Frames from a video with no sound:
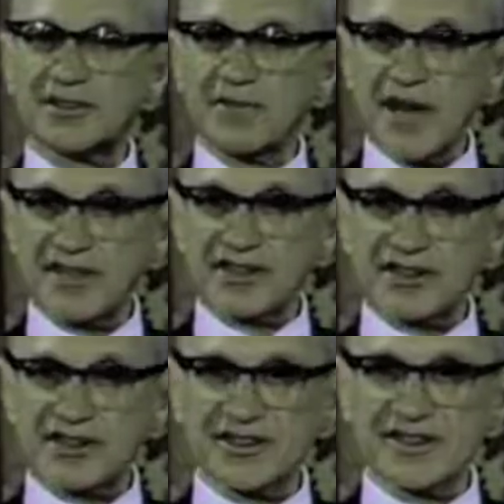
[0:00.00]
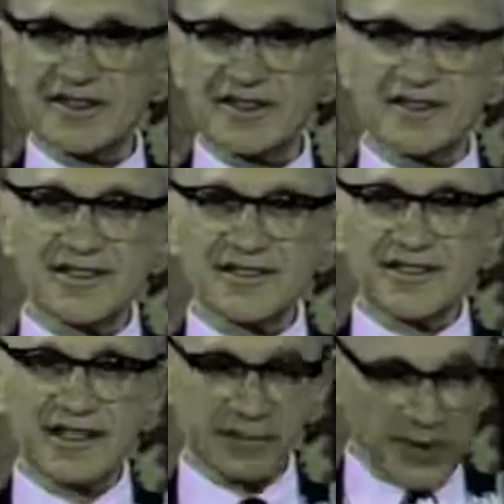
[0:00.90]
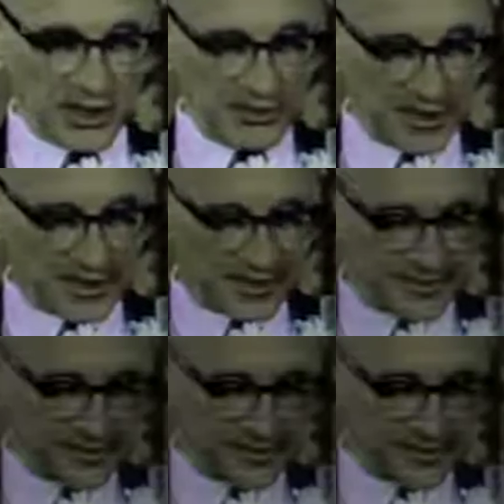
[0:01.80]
and majesty of Big Brother.